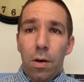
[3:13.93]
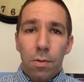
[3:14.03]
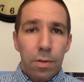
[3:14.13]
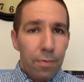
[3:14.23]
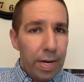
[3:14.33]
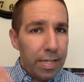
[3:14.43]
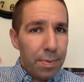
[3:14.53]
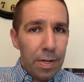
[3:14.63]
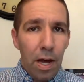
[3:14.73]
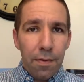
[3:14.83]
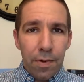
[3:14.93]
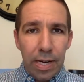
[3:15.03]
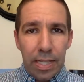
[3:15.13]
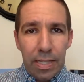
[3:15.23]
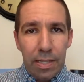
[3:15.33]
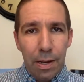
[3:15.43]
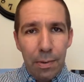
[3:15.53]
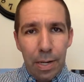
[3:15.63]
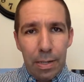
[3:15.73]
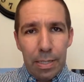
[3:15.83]
The rates have been hovering, and they
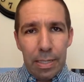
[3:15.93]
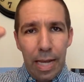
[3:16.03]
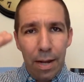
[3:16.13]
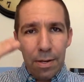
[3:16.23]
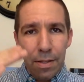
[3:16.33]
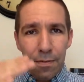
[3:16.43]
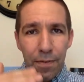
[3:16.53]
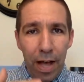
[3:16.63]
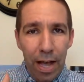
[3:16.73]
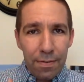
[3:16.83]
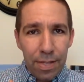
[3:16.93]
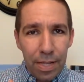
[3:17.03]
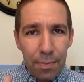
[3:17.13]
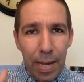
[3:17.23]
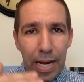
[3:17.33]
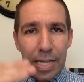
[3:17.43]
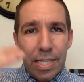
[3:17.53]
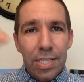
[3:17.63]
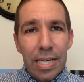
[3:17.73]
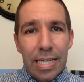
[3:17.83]
went down to the fives, and they're back in the
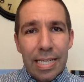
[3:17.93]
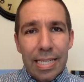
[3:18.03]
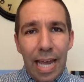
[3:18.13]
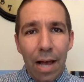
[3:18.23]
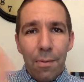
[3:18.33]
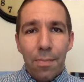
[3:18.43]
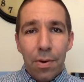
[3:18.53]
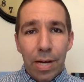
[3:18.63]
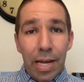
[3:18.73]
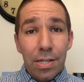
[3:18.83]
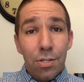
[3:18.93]
sixes now, okay?